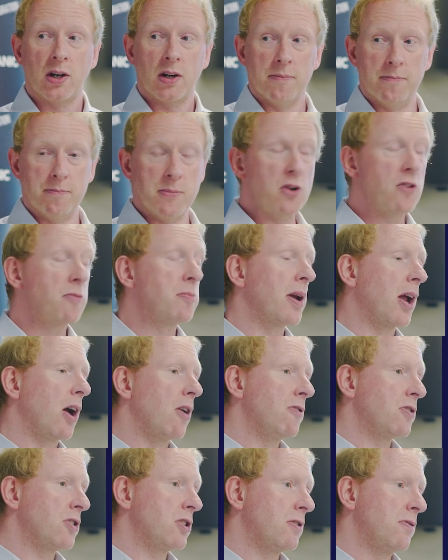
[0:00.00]
movement
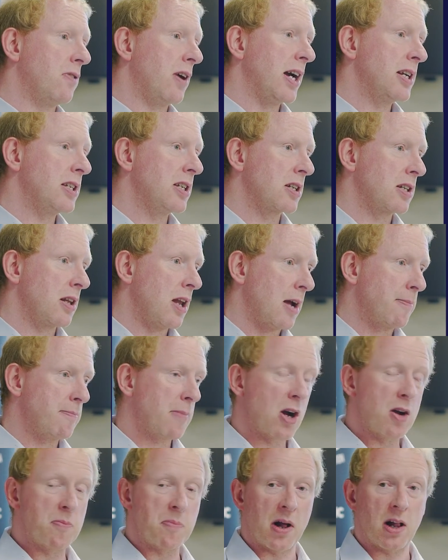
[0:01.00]
over to devices like
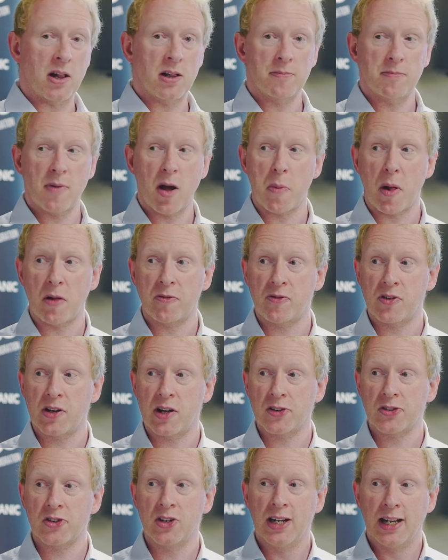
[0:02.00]
mobile
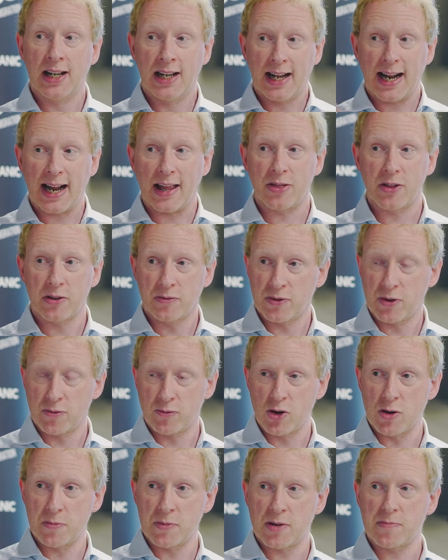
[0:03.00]
first, and the
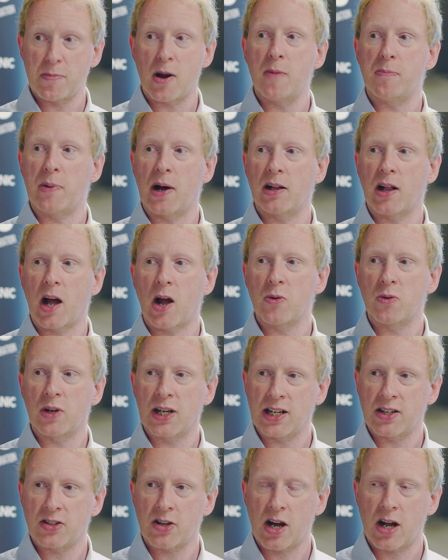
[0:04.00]
rumoured mobile
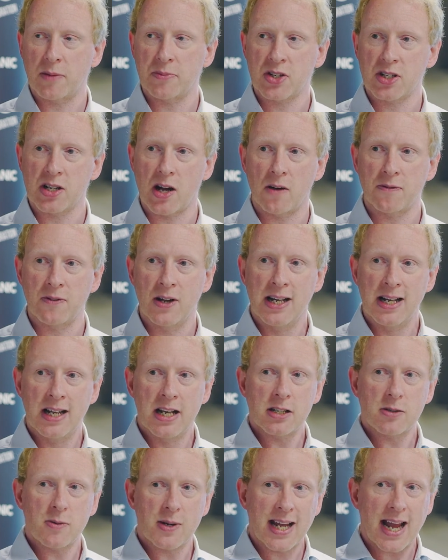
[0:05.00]
only type stuff.
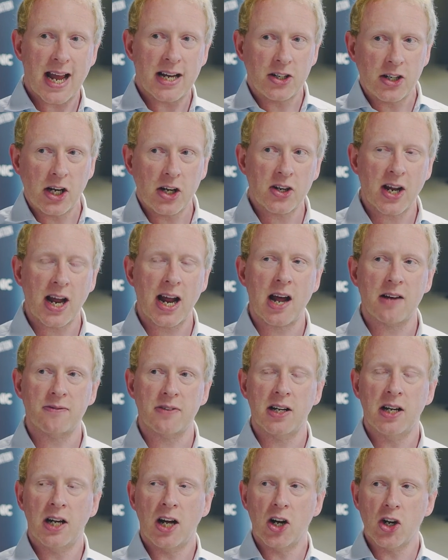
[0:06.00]
So again, you need to have
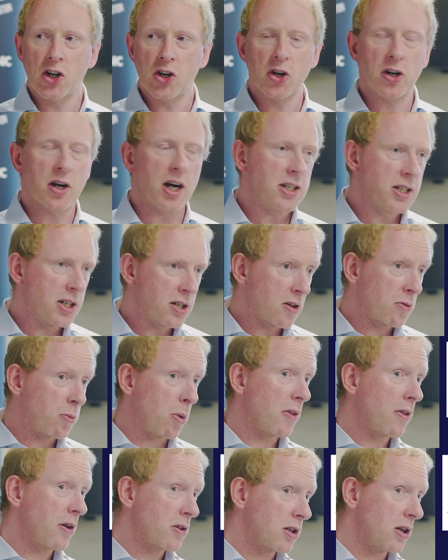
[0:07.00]
a good idea of
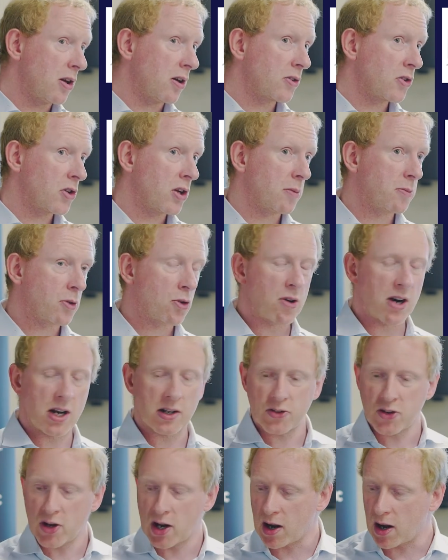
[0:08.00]
what those long-term
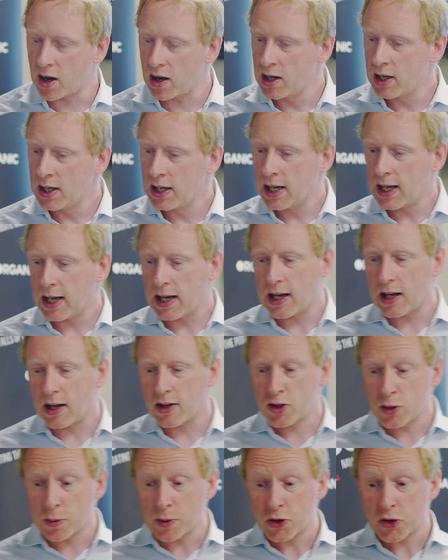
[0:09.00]
trends are
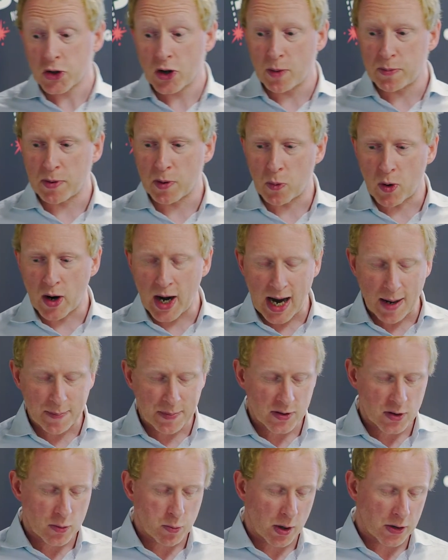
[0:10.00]
to interpret what
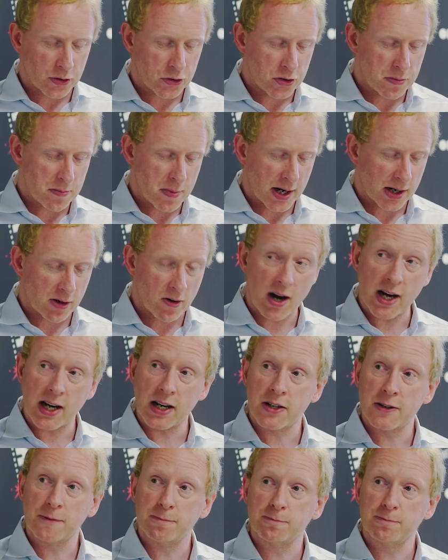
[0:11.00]
happens once you migrate.